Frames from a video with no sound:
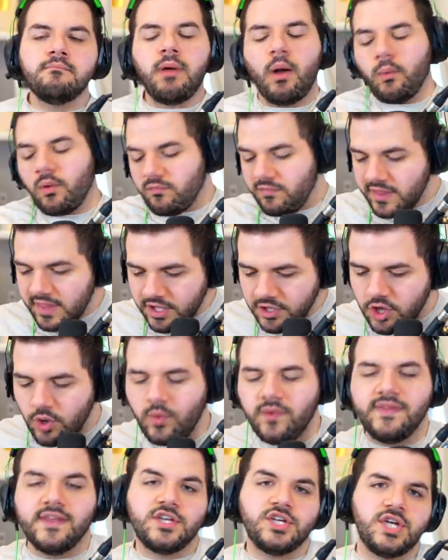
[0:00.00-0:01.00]
But we're really
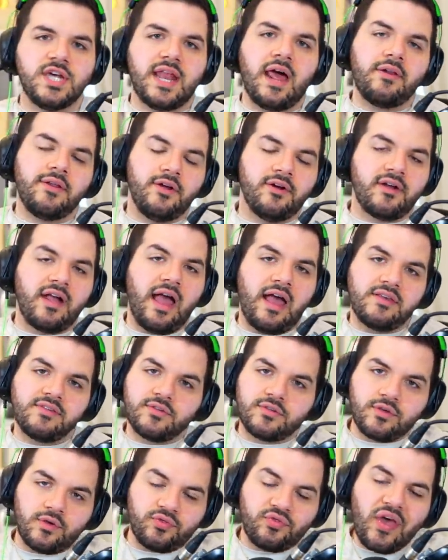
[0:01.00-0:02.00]
doing this shit out here, guys.
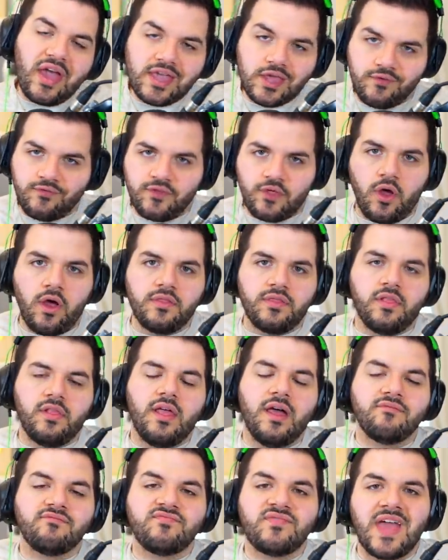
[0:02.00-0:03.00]
So thank you for all the
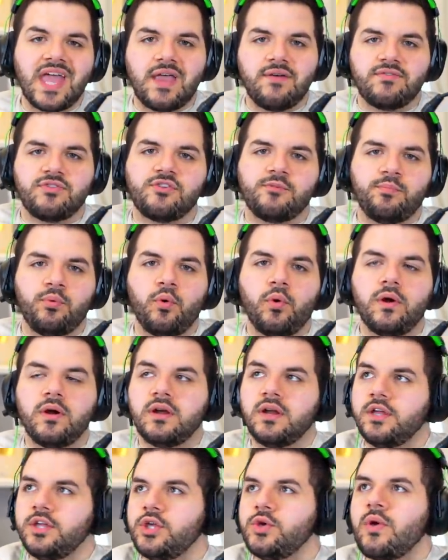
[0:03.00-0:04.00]
love. Thank you for the
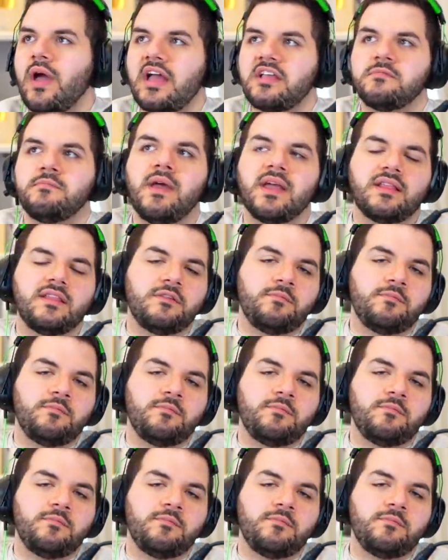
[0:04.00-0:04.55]
support. You guys make this